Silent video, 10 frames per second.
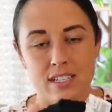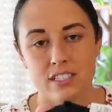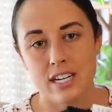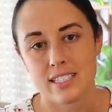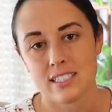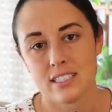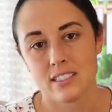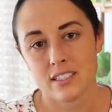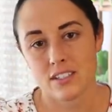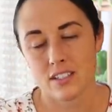
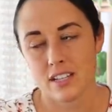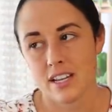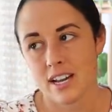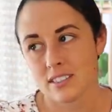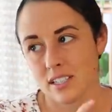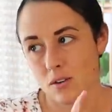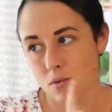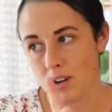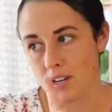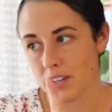Jackson, literally, he has like
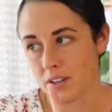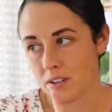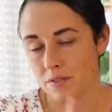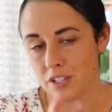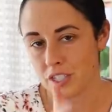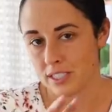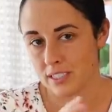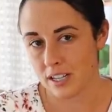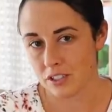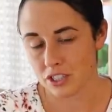one other fishing
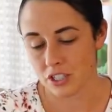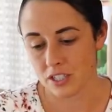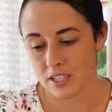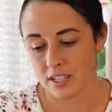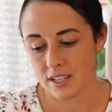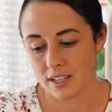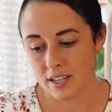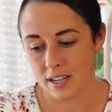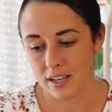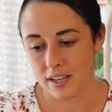style shirt,
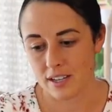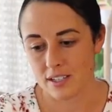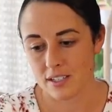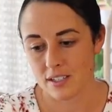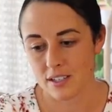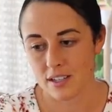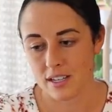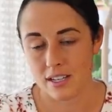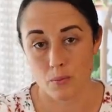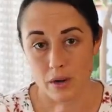and
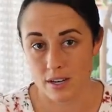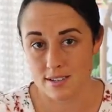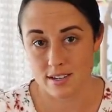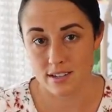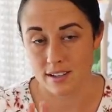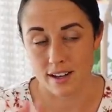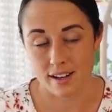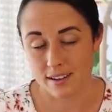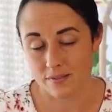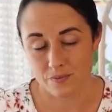he wears it
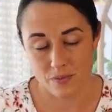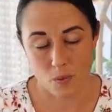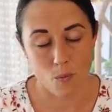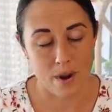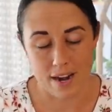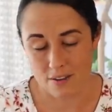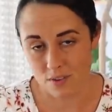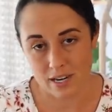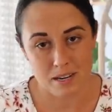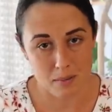like
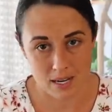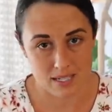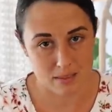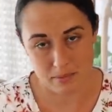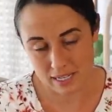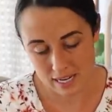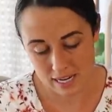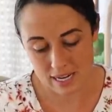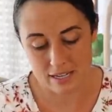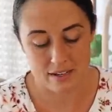whenever he possibly
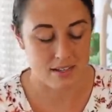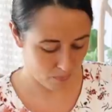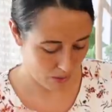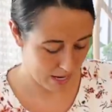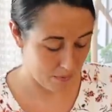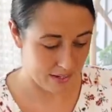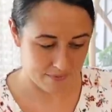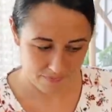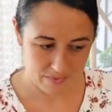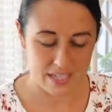can. And anyway,
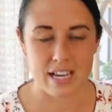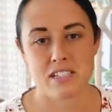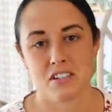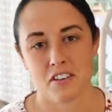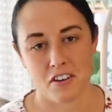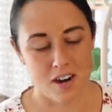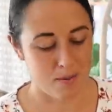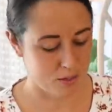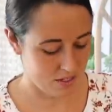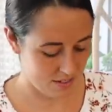he has another
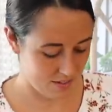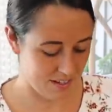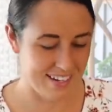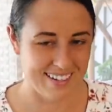option, so.